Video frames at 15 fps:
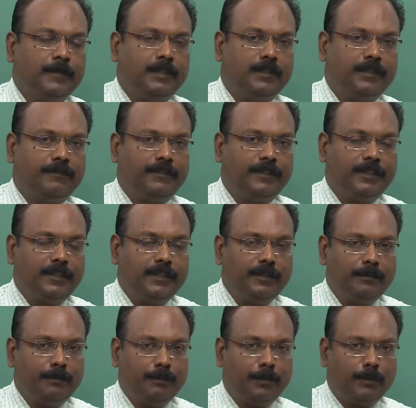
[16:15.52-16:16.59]

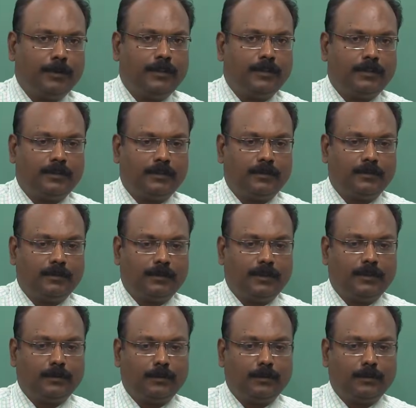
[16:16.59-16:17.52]
refreshing points. Okay.